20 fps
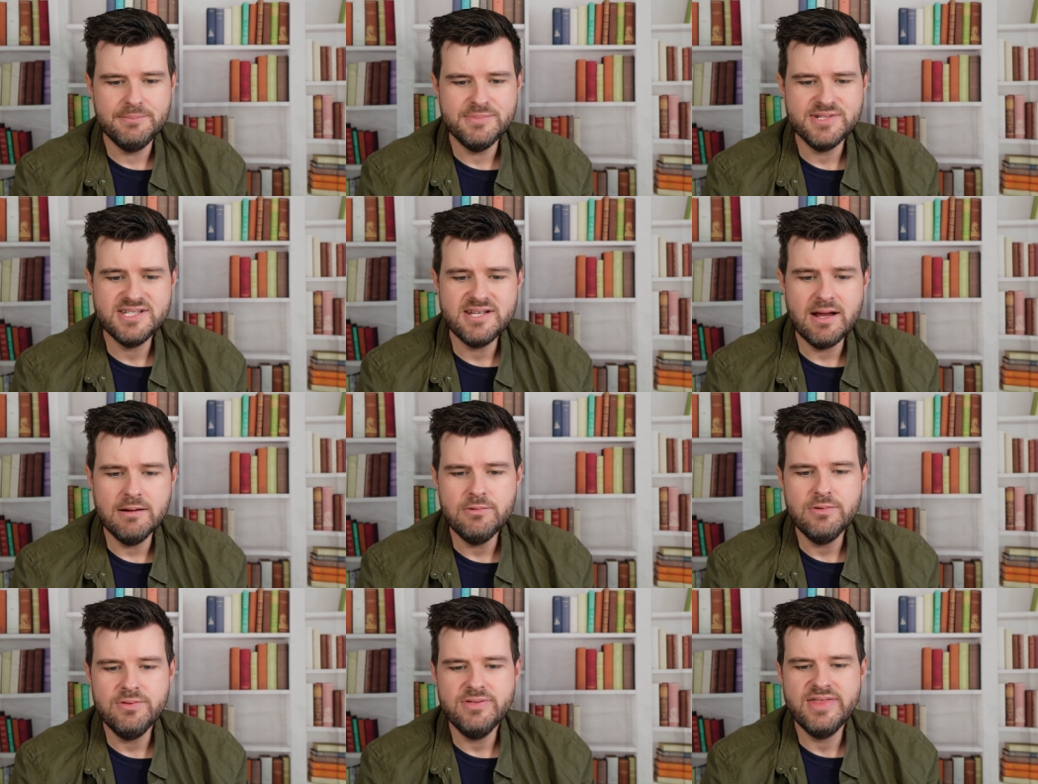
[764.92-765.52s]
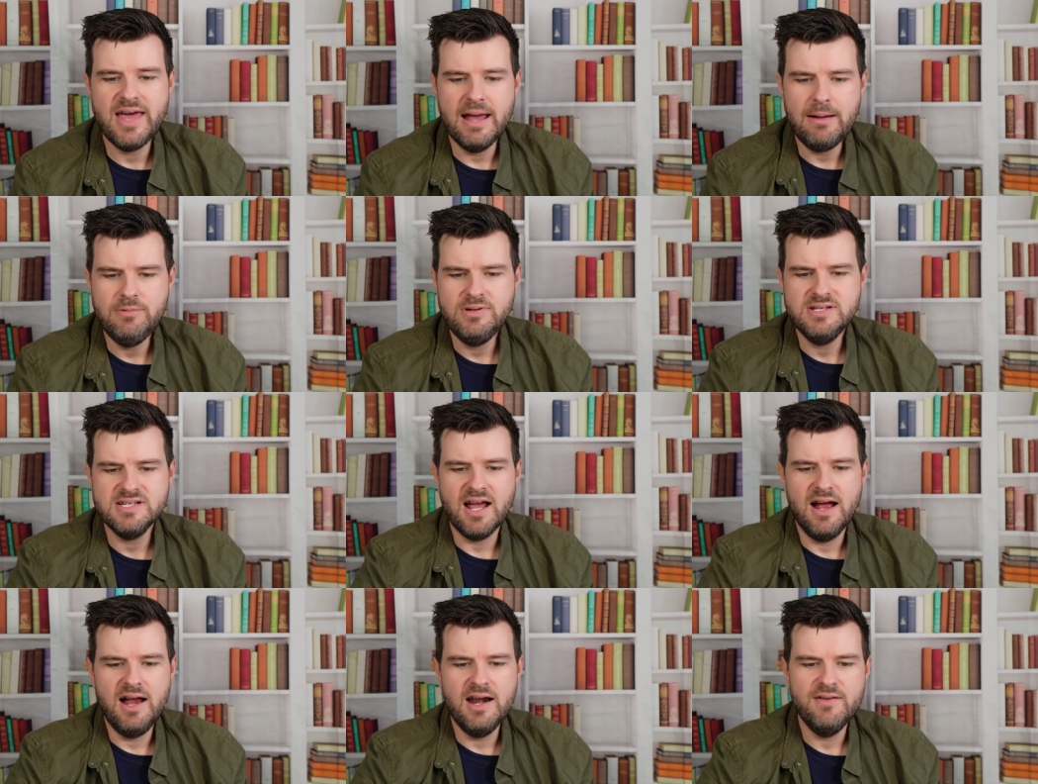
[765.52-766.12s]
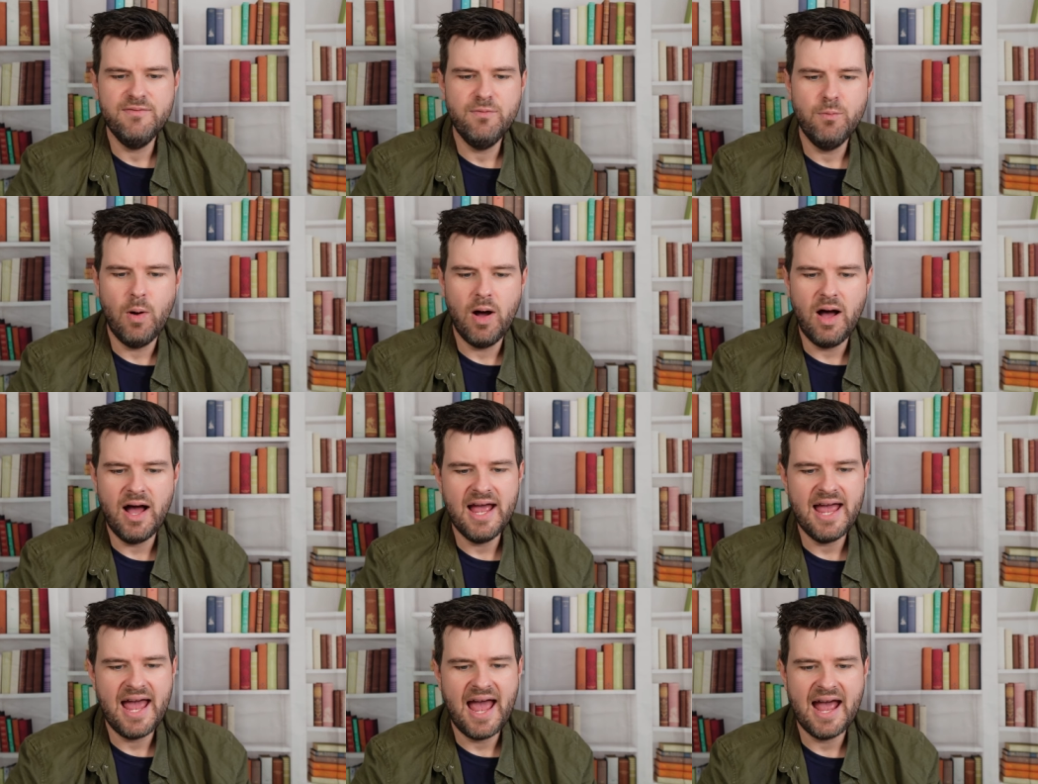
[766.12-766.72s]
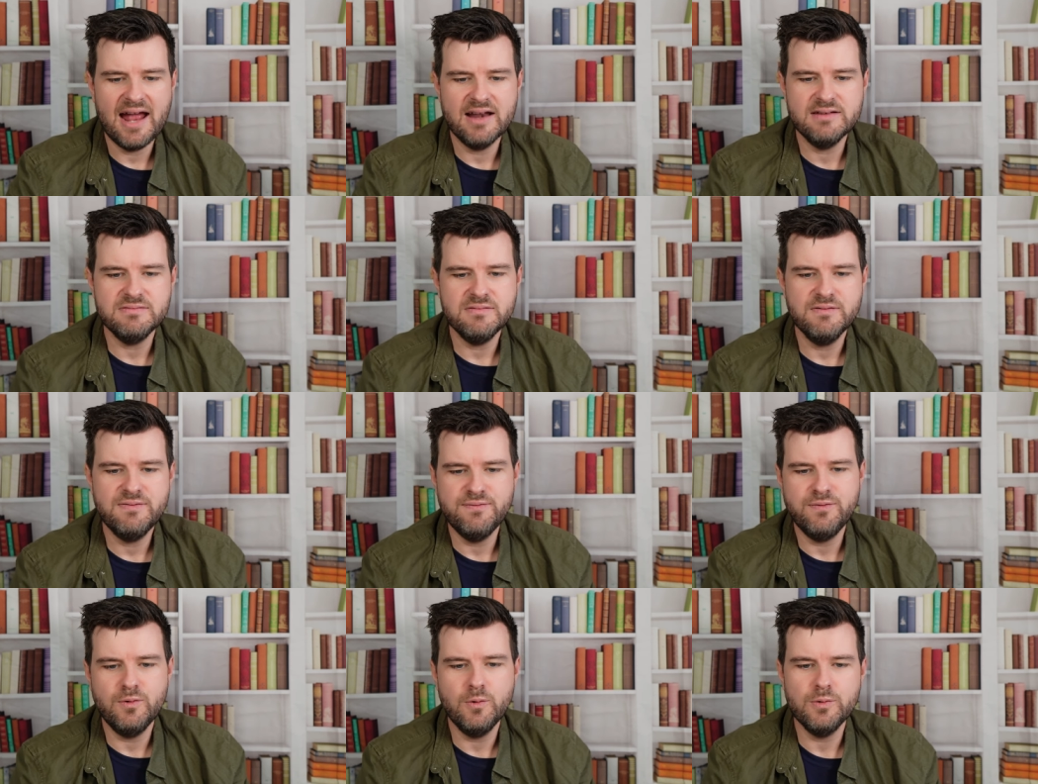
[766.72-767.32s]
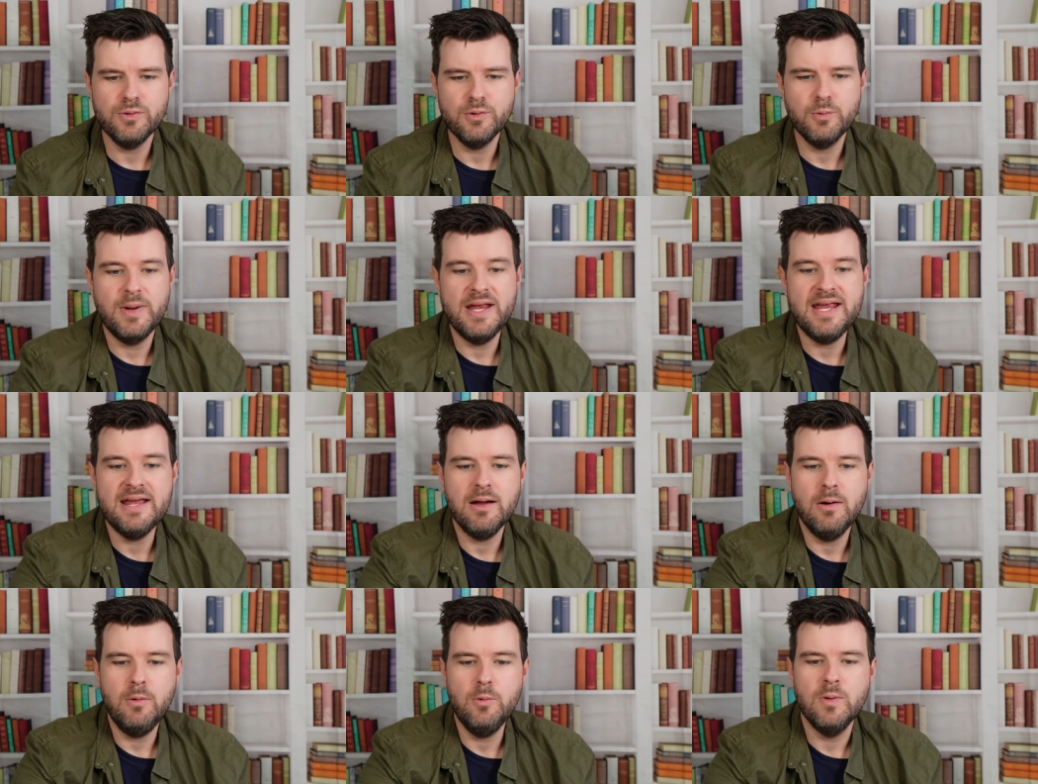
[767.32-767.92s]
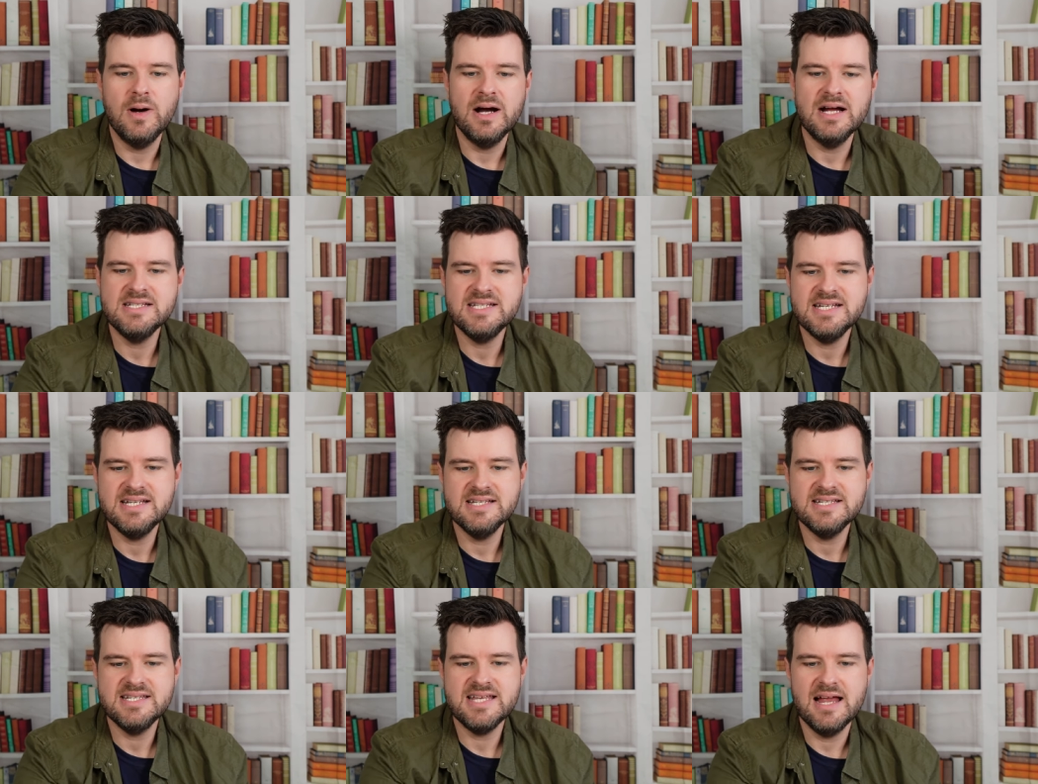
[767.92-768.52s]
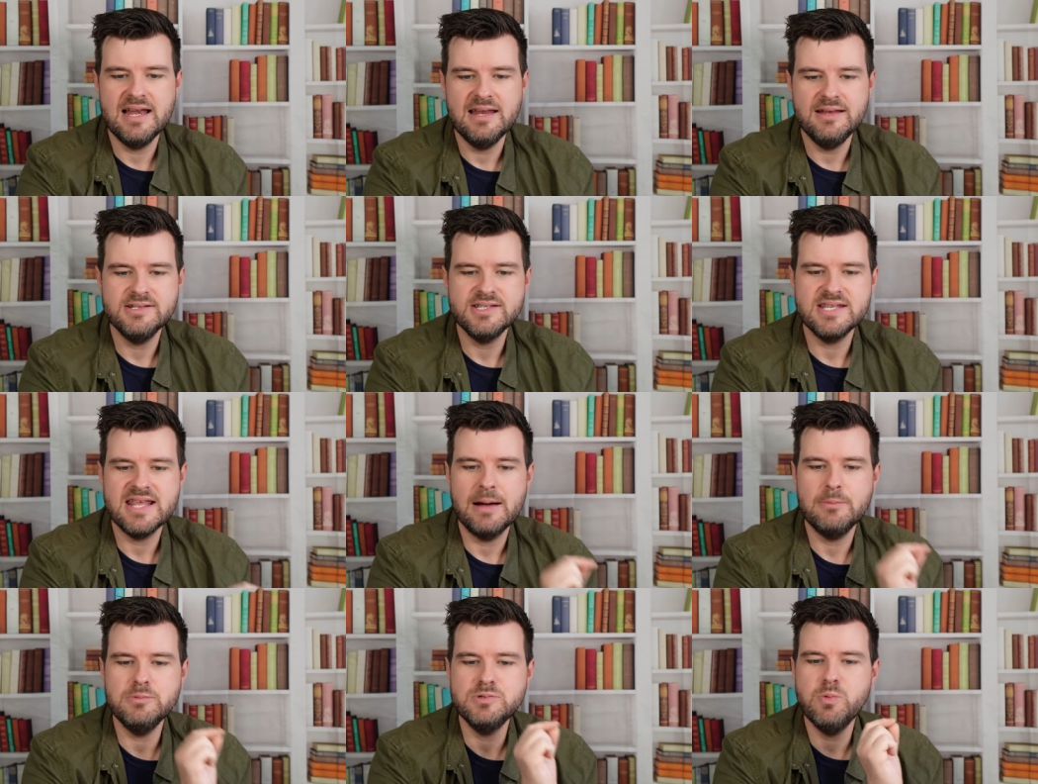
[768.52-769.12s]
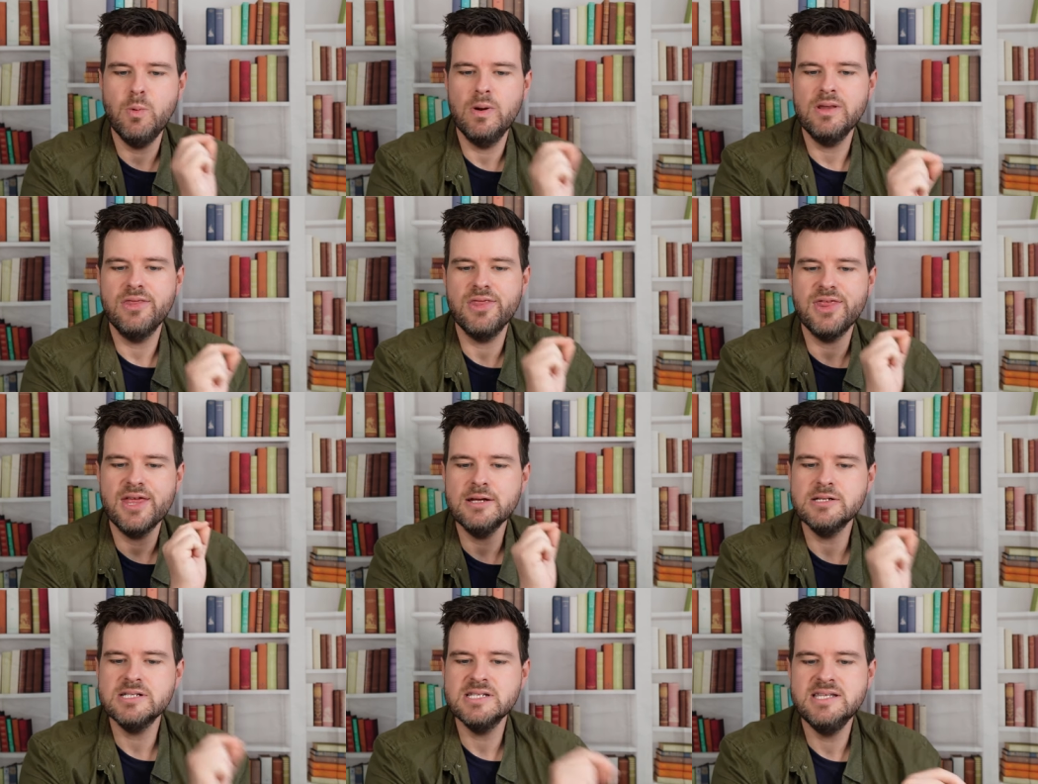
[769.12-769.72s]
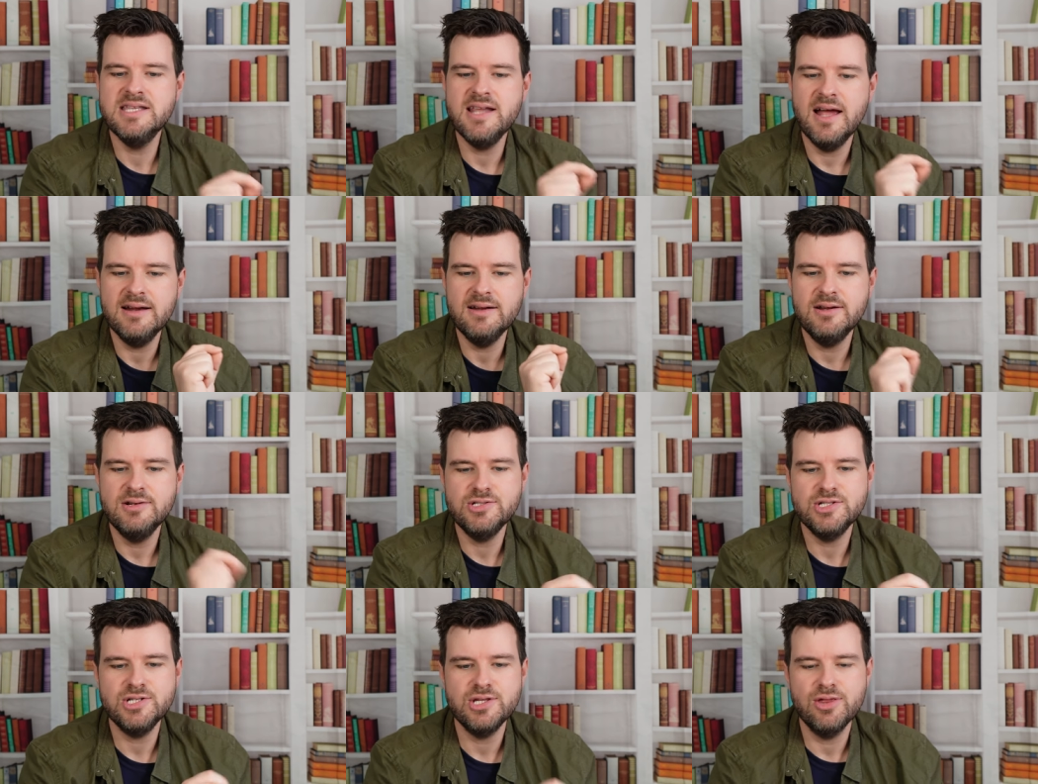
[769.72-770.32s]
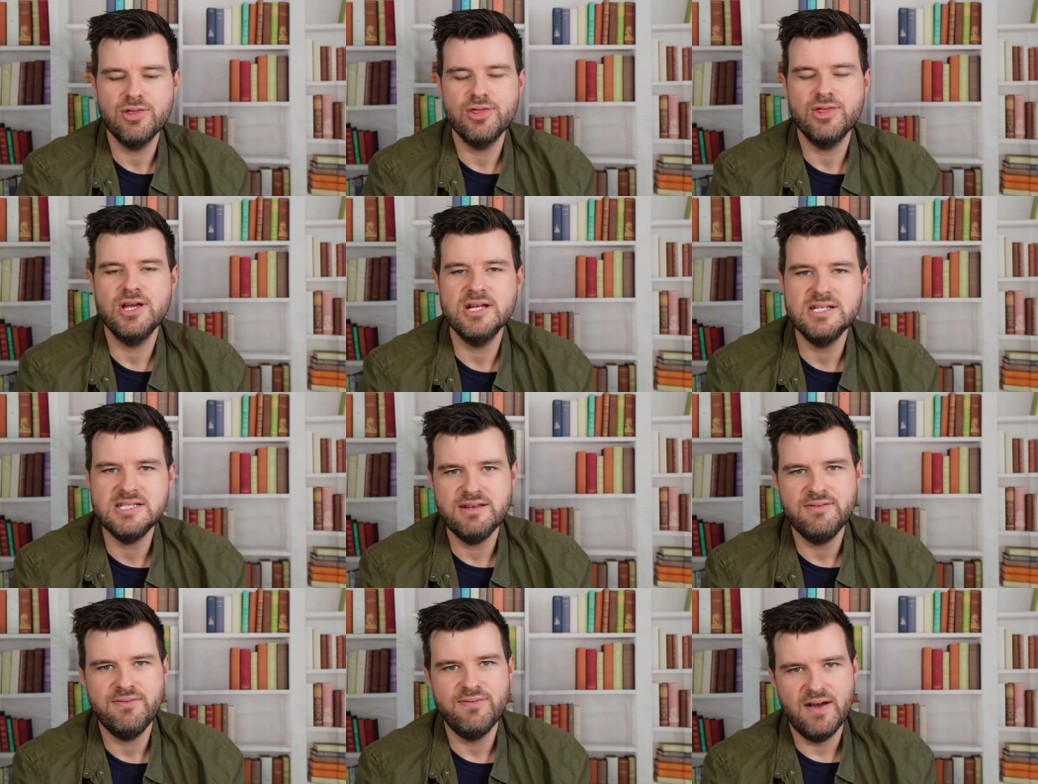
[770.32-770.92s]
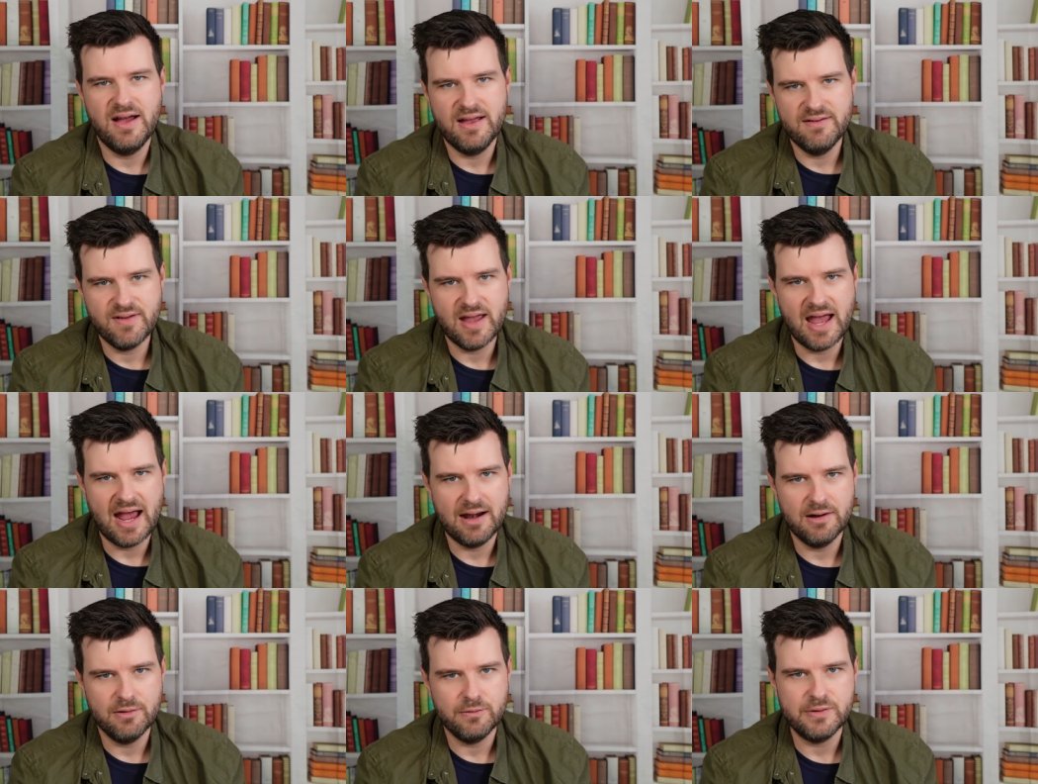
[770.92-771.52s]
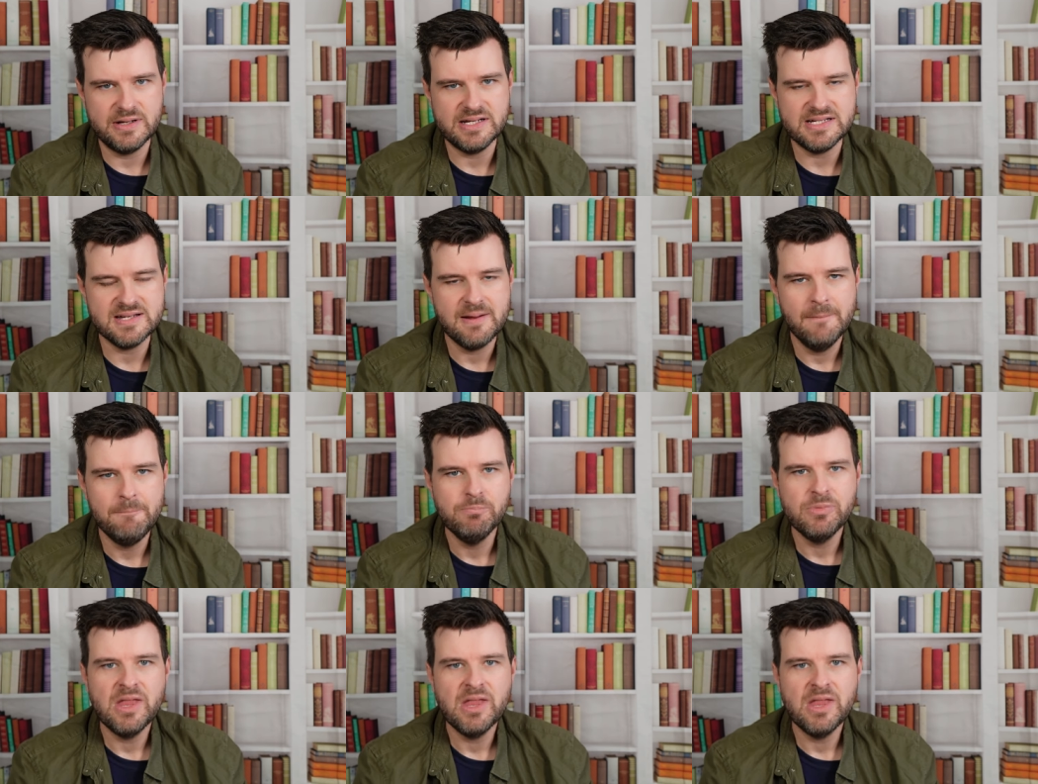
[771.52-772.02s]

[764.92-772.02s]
So that was kind of what I had for the week. Oh, I didn't tell you. So that was 1,935 calories.